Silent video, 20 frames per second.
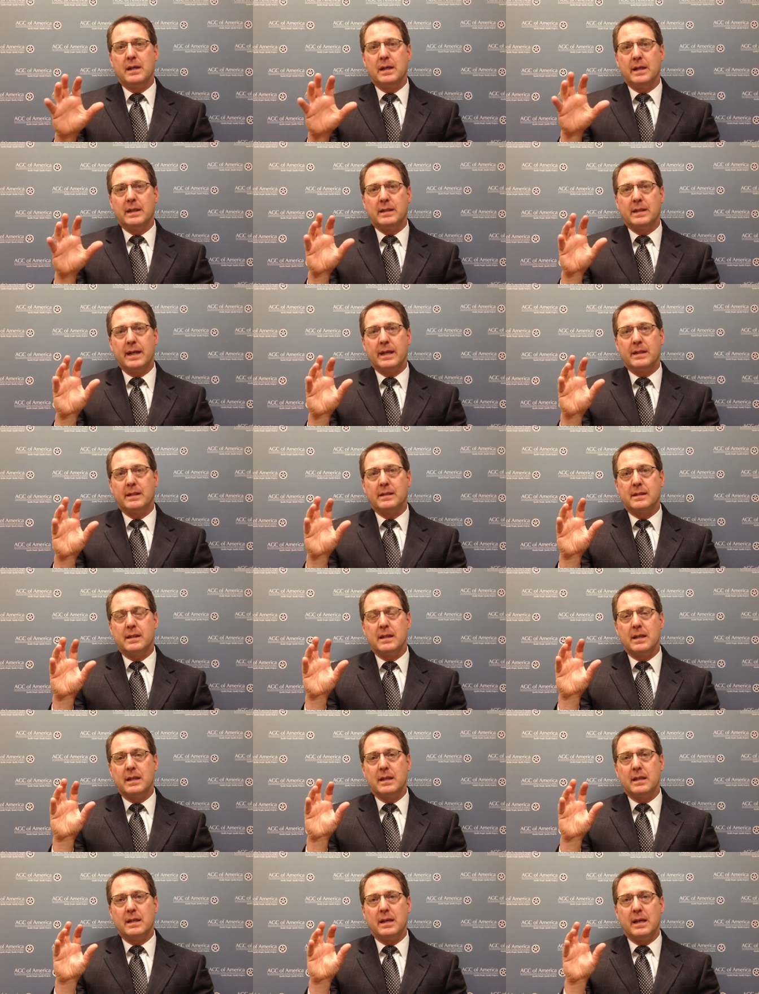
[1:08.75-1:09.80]
It takes
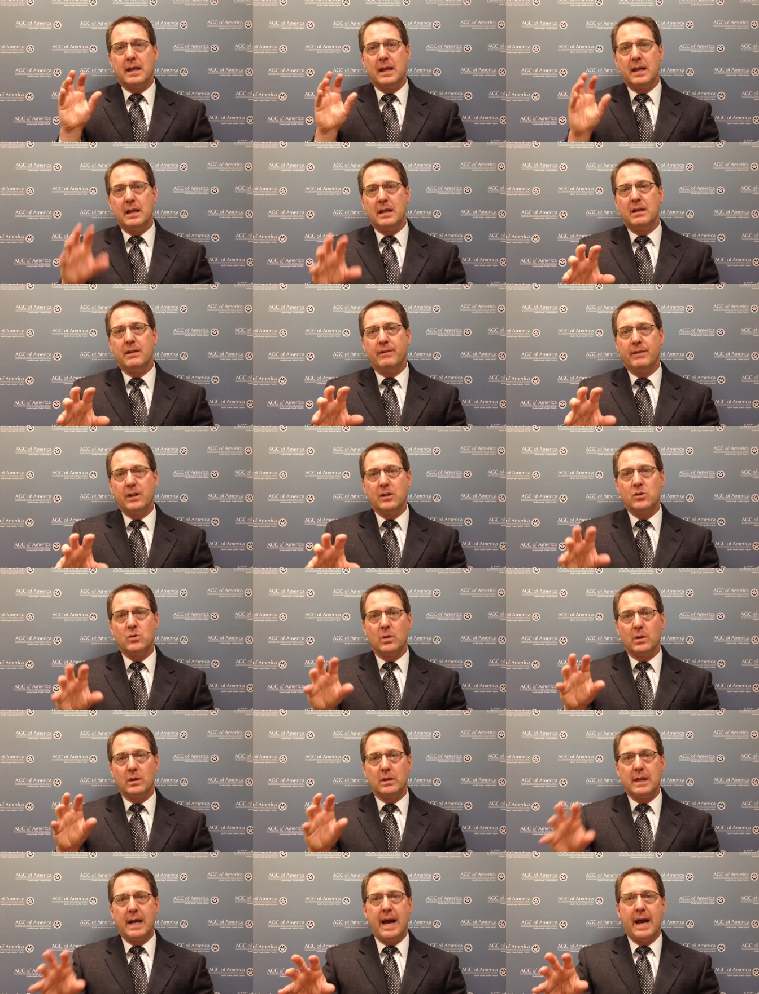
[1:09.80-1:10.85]
the
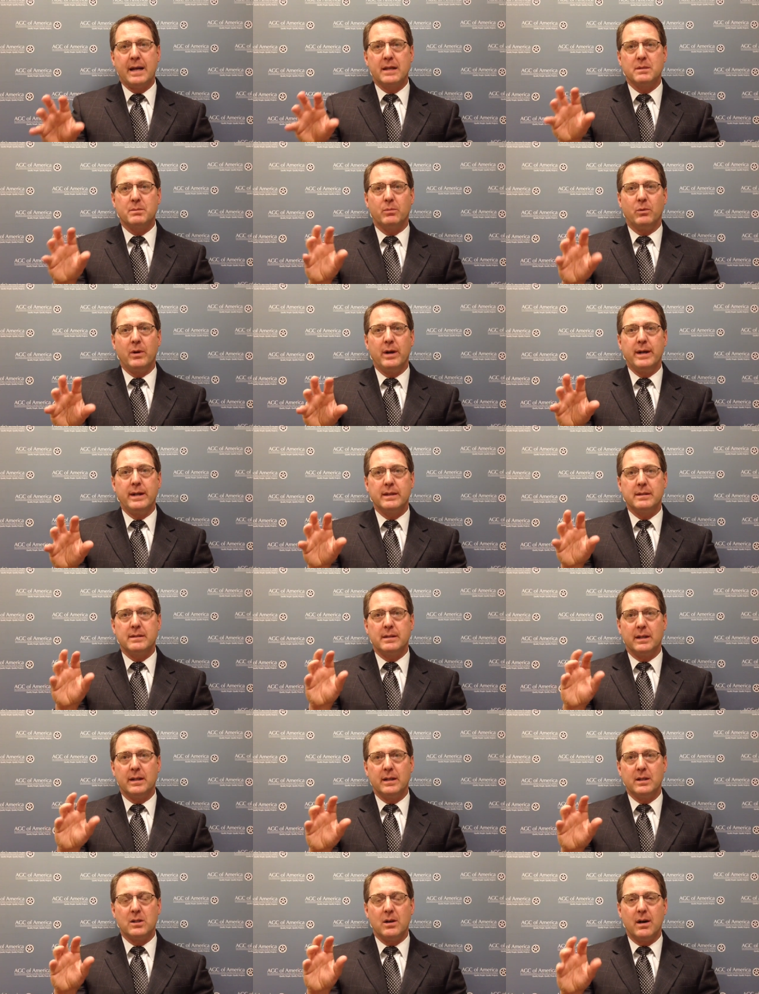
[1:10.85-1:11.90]
individual tax breaks that
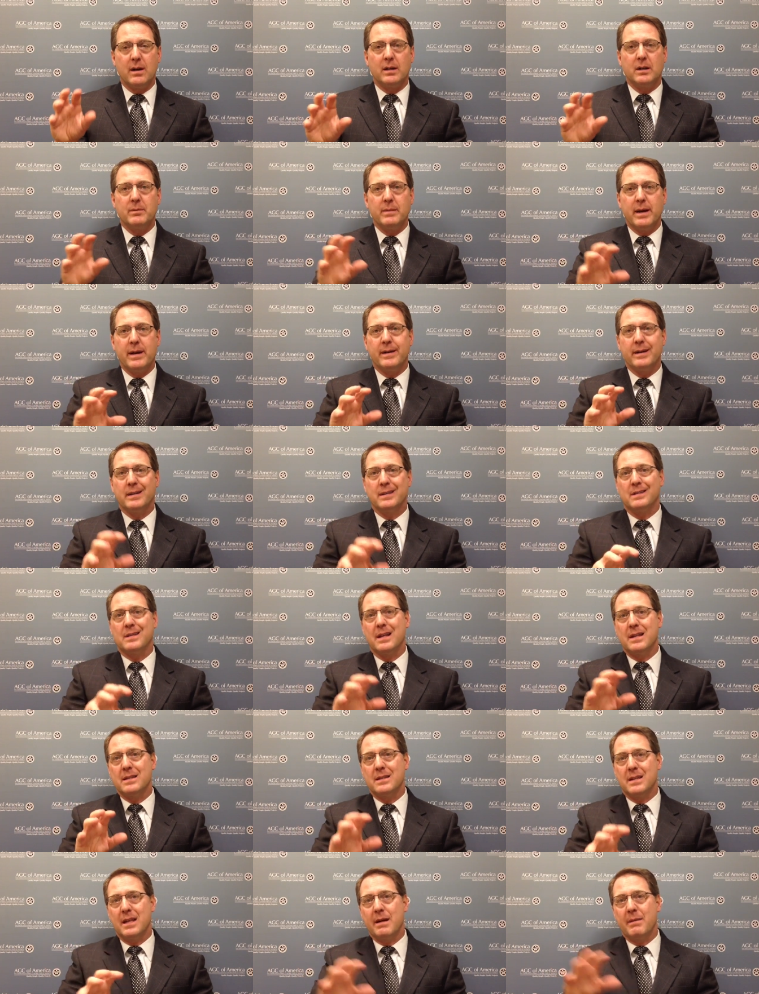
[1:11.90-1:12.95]
I talked about,
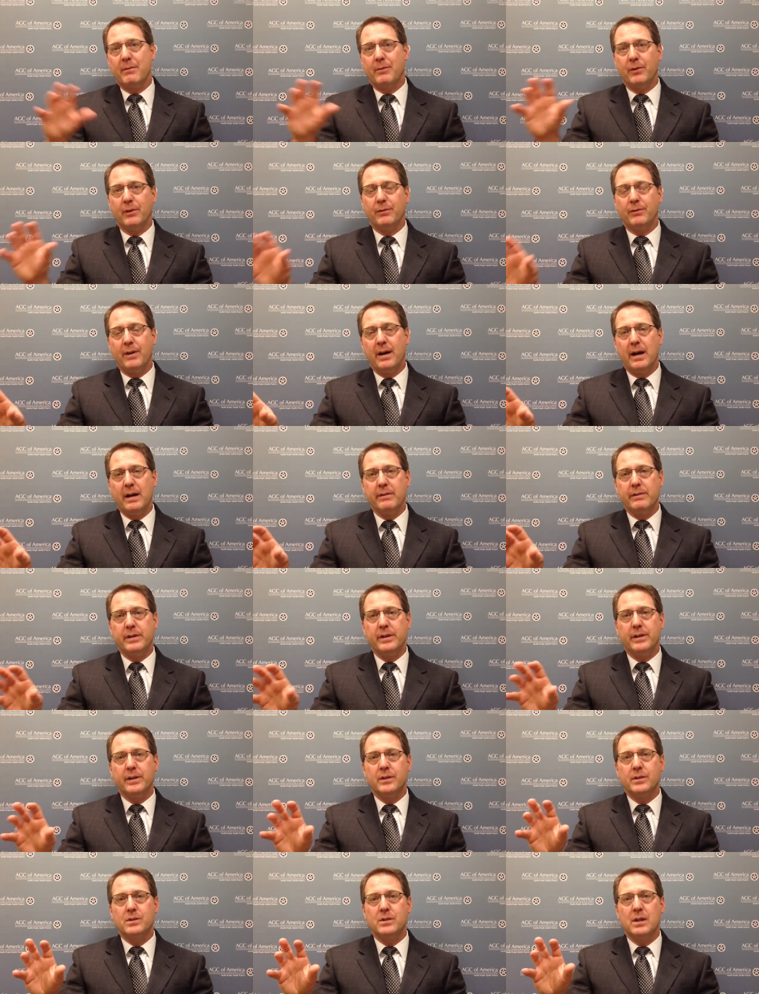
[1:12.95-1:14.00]
extends them for five
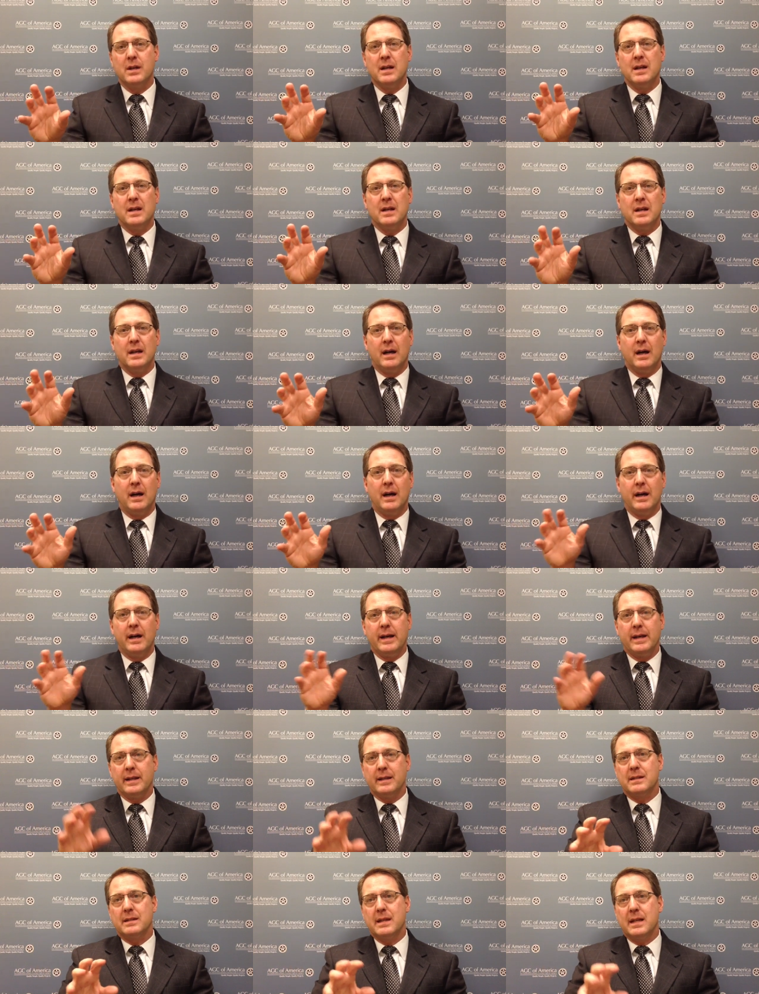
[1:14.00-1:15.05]
years, uh, and
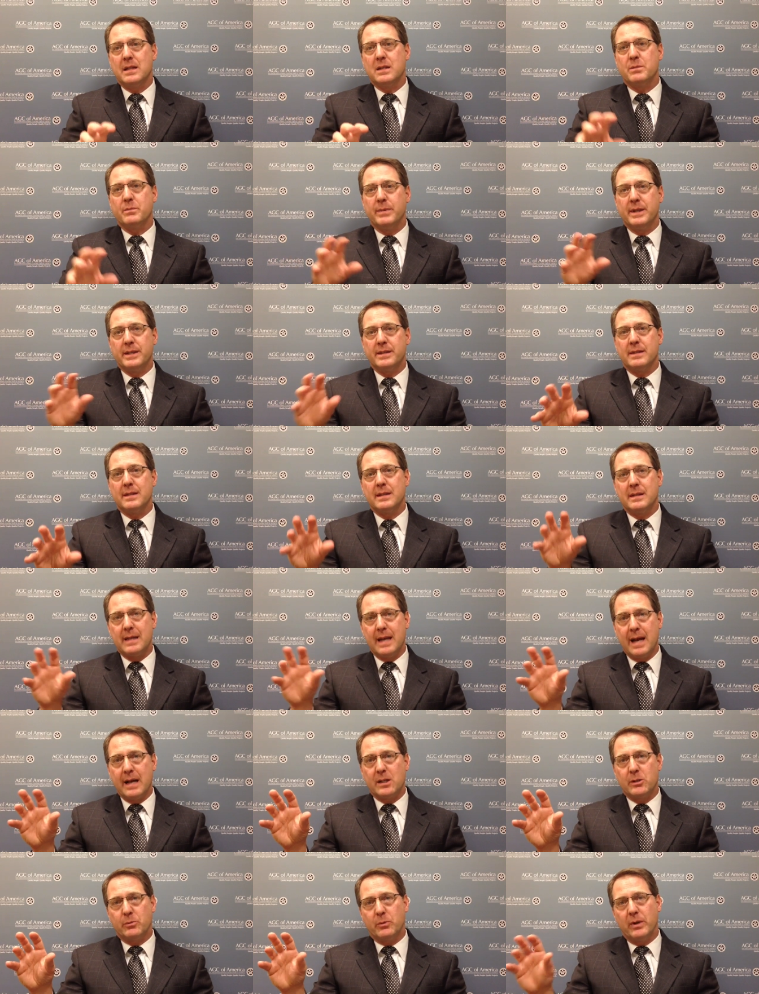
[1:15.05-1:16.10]
extends business
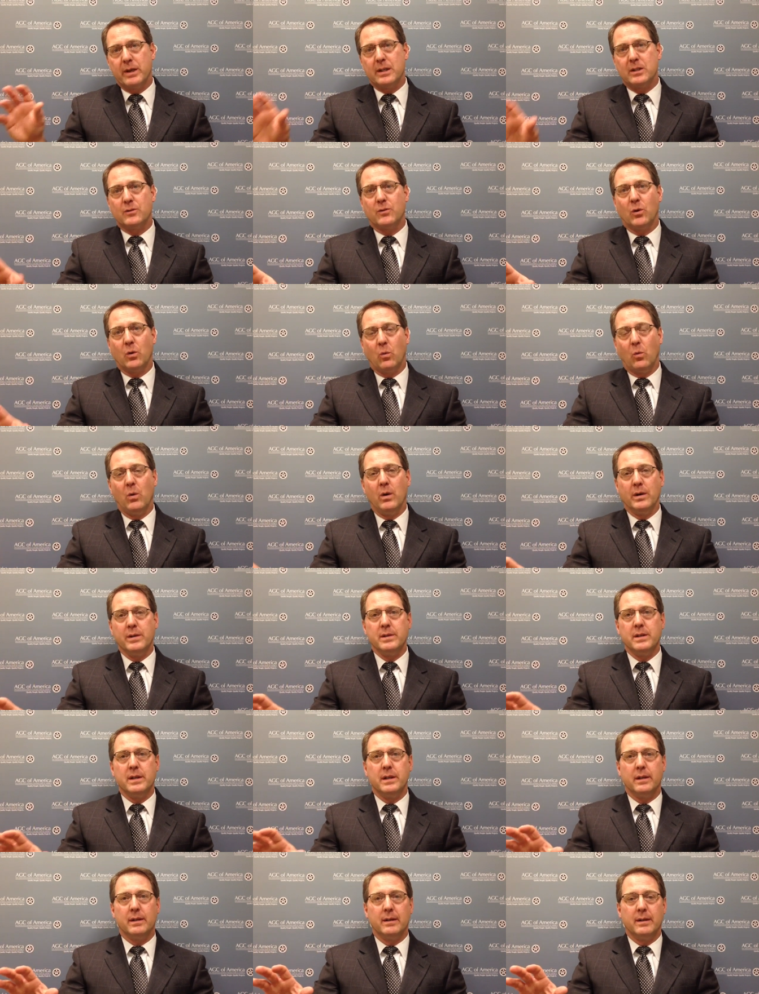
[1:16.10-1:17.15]
tax breaks for one
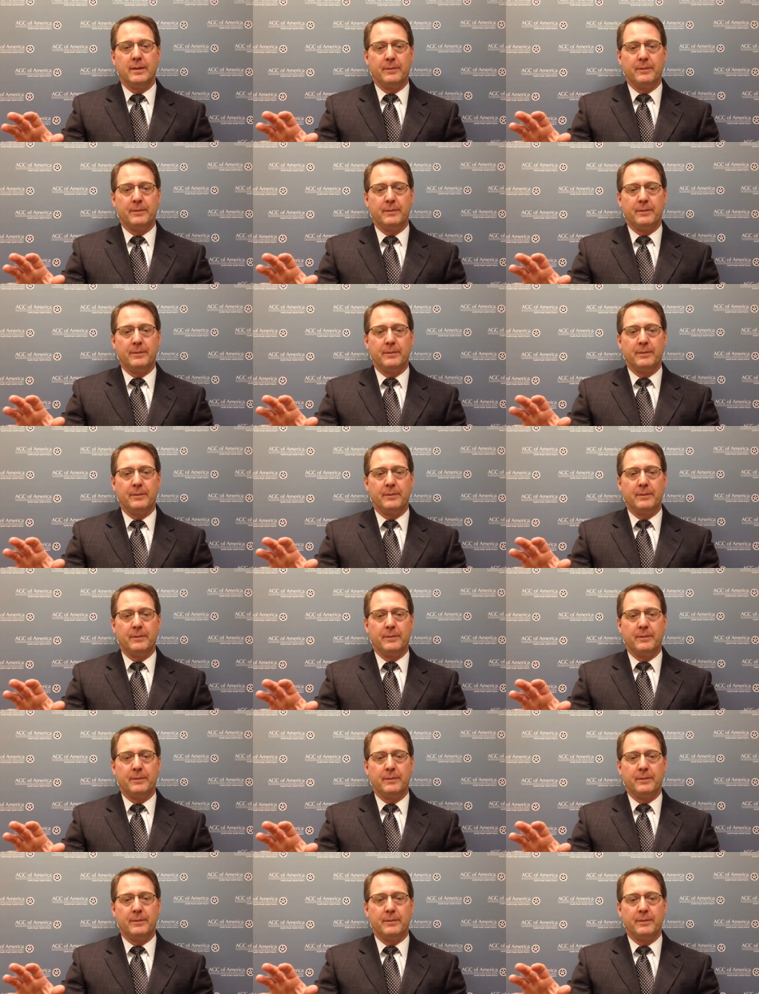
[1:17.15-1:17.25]
year